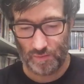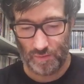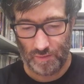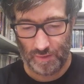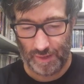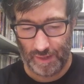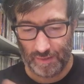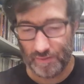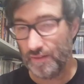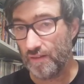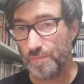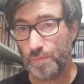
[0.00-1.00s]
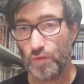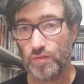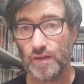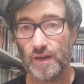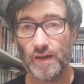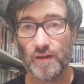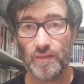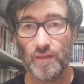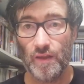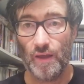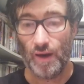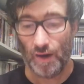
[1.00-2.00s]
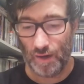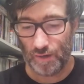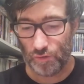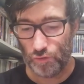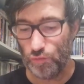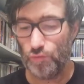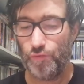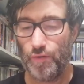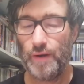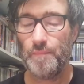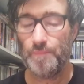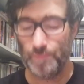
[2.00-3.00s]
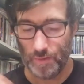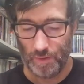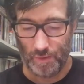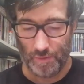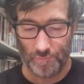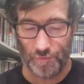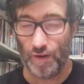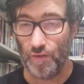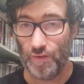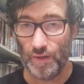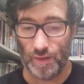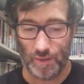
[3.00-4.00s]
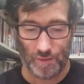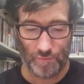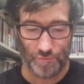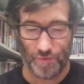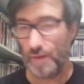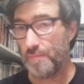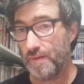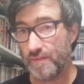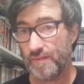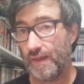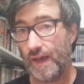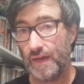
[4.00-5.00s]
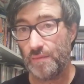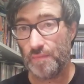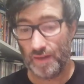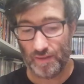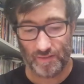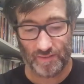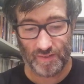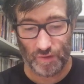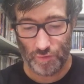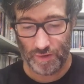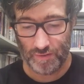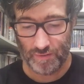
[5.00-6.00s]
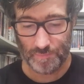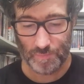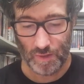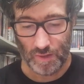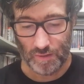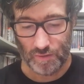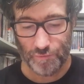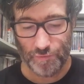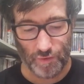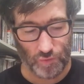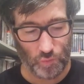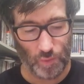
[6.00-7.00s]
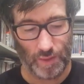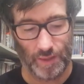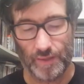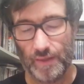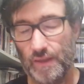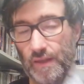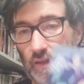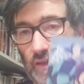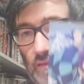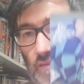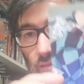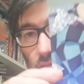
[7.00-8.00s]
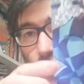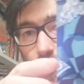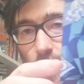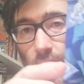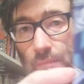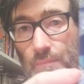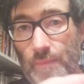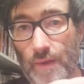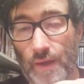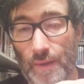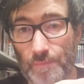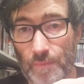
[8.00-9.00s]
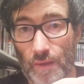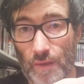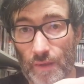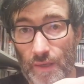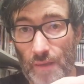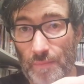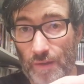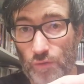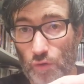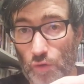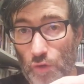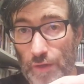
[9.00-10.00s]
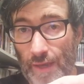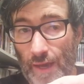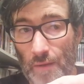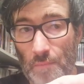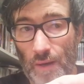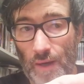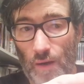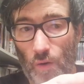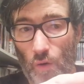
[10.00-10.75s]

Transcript: And these postcards are two from very famous anime series. The first one, it's from Kimetsu no Yaiba,